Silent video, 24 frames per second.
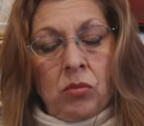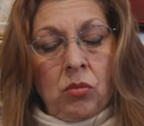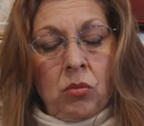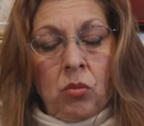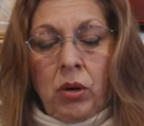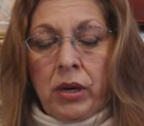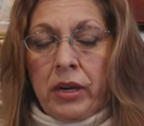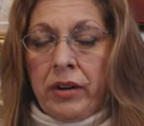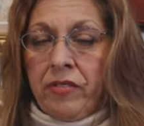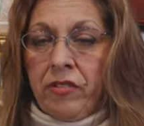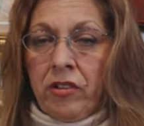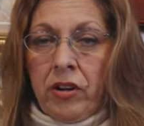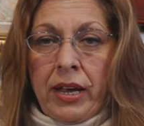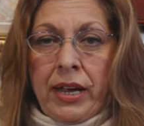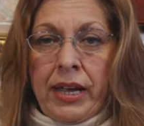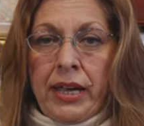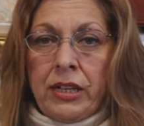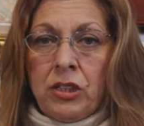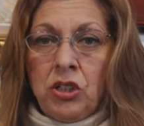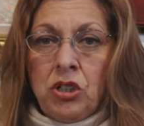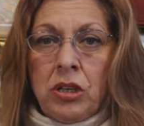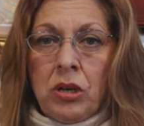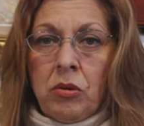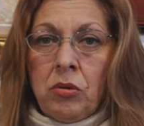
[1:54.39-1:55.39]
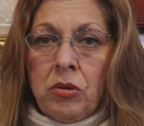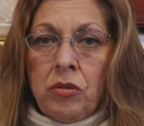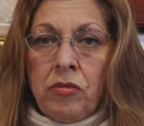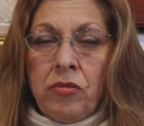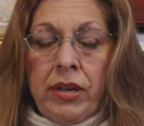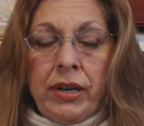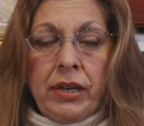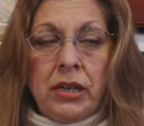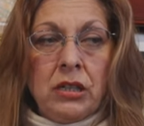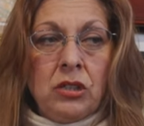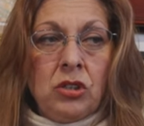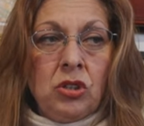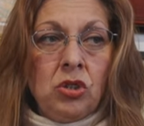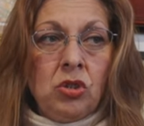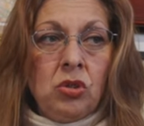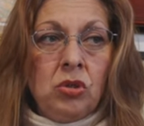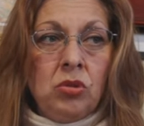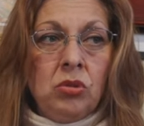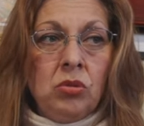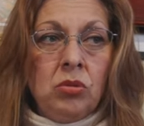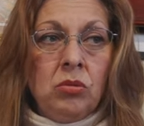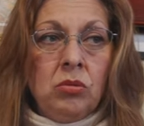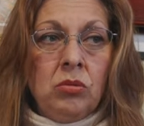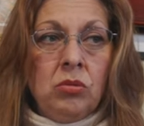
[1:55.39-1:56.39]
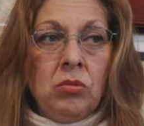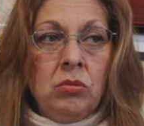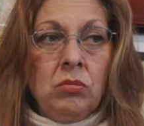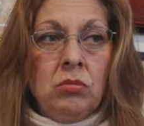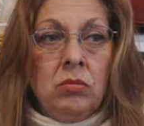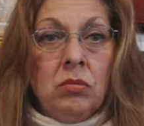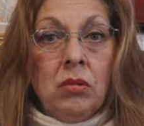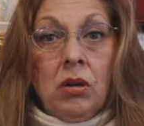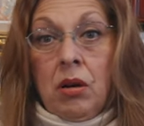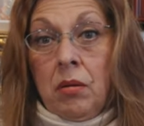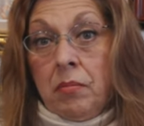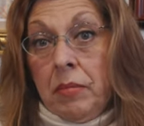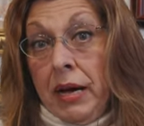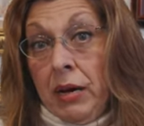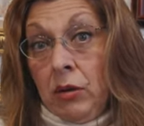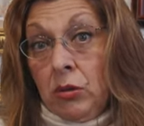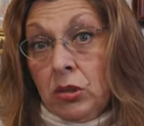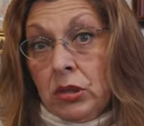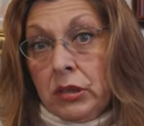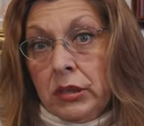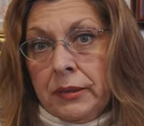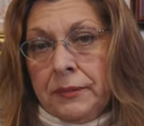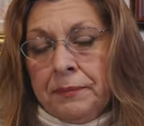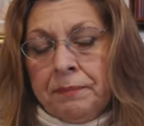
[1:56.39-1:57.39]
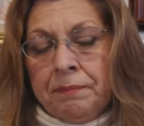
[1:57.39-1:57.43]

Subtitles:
whatever age they were ready to come out.